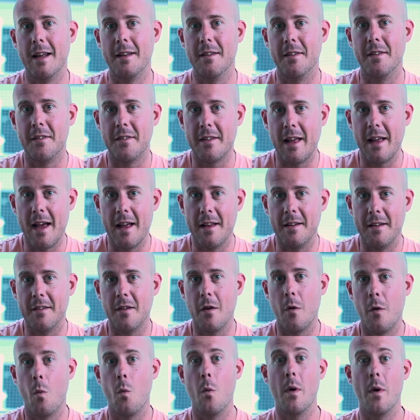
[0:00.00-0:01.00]
Instead,
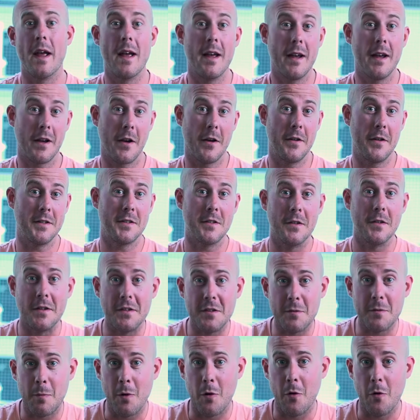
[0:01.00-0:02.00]
we're going to
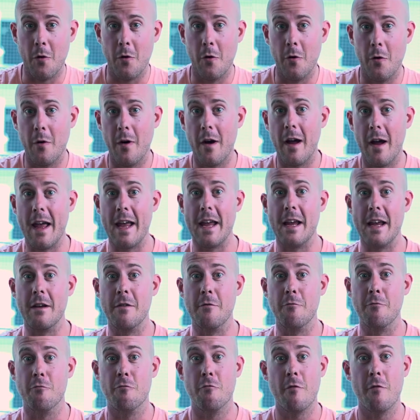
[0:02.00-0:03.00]
explore a
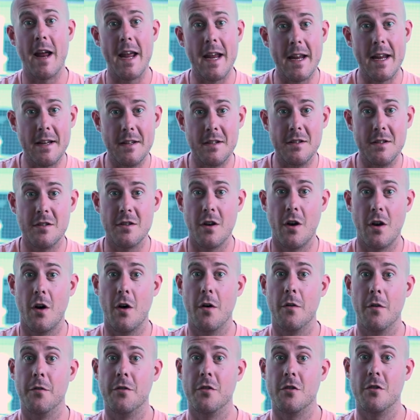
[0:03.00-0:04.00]
range
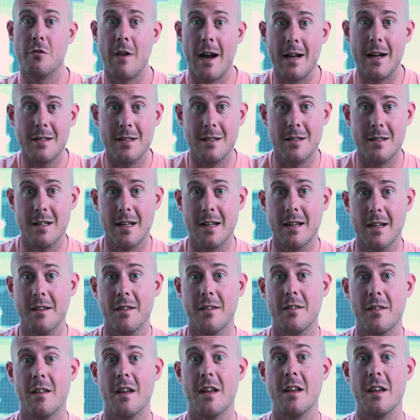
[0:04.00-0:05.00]
of
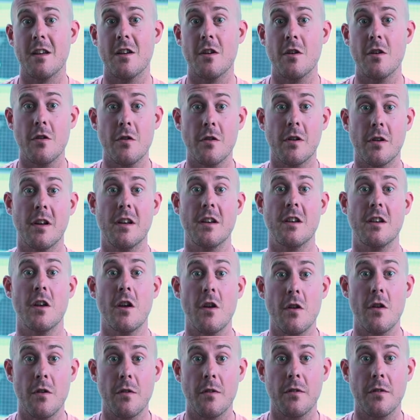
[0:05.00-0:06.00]
strategies that you can
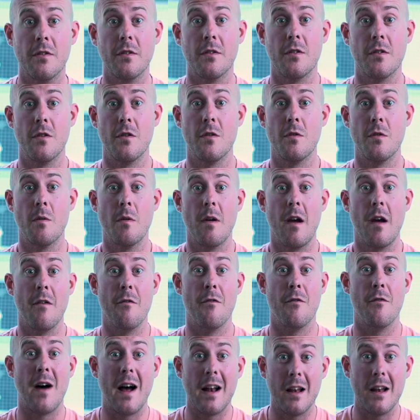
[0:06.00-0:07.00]
use to
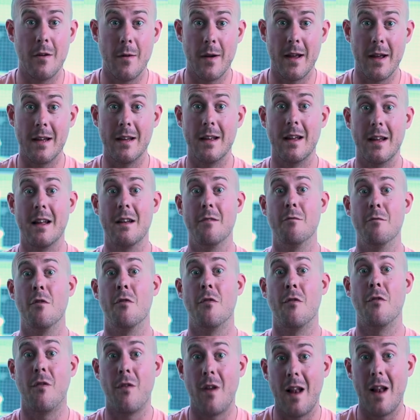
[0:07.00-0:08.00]
evaluate and
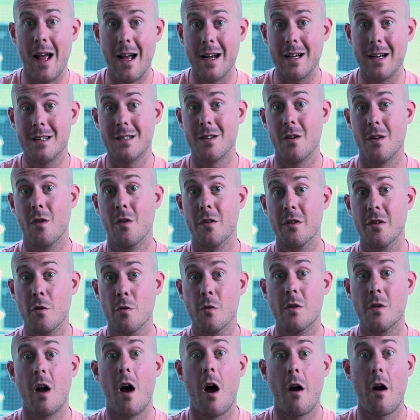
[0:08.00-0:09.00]
reflect on your
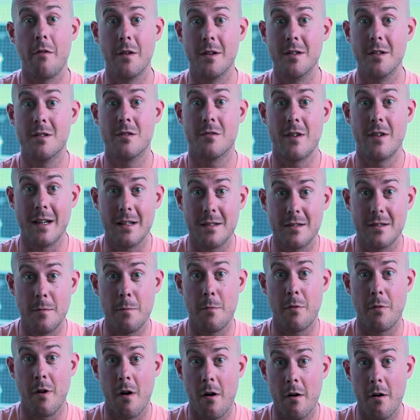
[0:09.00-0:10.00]
current strengths
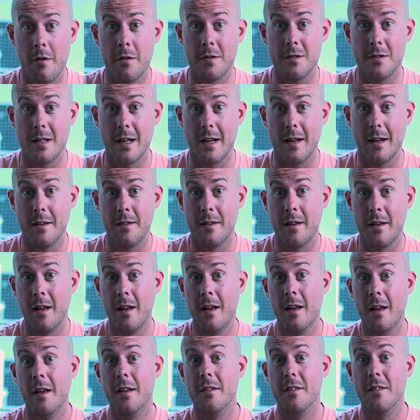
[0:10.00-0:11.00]
and priorities,
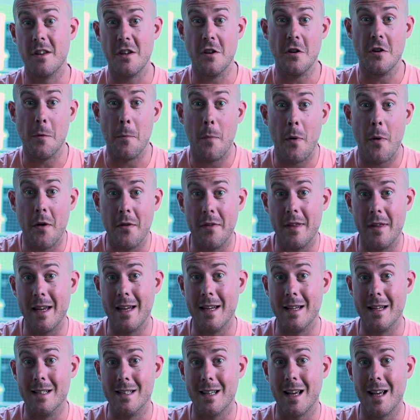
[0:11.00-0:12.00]
so you can put
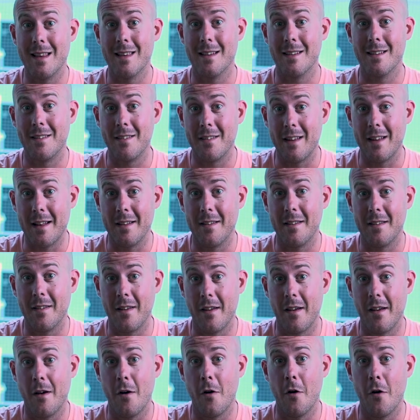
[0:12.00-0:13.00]
these at the
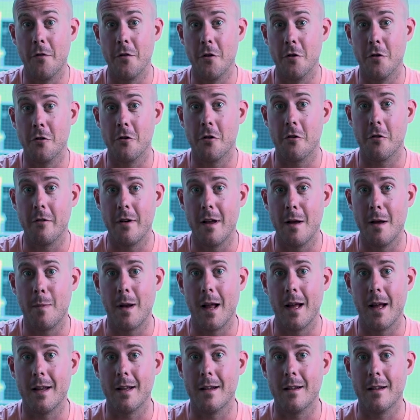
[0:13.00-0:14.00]
centre of your career
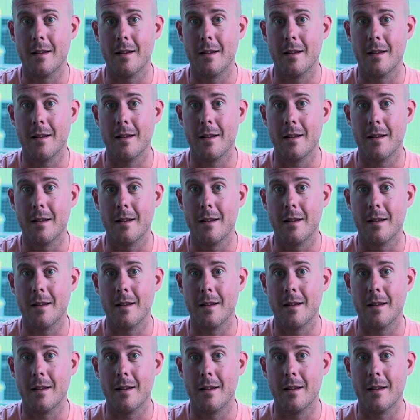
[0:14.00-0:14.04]
planning.